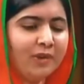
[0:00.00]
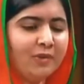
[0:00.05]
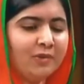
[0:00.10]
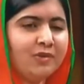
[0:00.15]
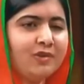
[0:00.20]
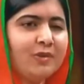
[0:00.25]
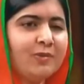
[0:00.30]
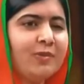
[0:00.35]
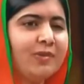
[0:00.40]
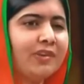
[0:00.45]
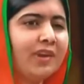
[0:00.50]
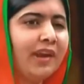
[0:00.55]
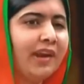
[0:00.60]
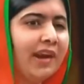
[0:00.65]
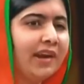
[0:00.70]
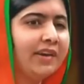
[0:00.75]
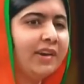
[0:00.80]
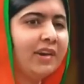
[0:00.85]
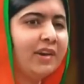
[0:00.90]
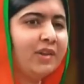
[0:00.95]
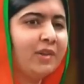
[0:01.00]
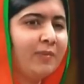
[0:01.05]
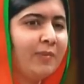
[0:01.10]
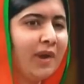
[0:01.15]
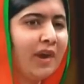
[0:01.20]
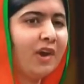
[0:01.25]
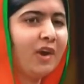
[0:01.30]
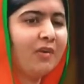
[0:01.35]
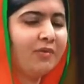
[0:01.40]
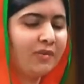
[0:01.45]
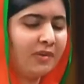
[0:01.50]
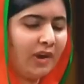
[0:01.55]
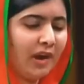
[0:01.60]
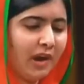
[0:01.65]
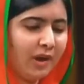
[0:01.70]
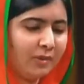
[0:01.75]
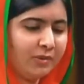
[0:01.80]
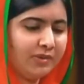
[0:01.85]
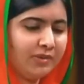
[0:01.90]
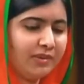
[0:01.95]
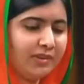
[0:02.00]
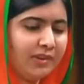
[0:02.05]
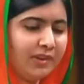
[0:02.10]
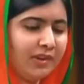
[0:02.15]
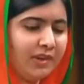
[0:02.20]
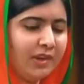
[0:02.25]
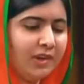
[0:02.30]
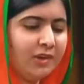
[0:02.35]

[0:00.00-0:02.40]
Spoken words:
used to put a ladder at the back of our house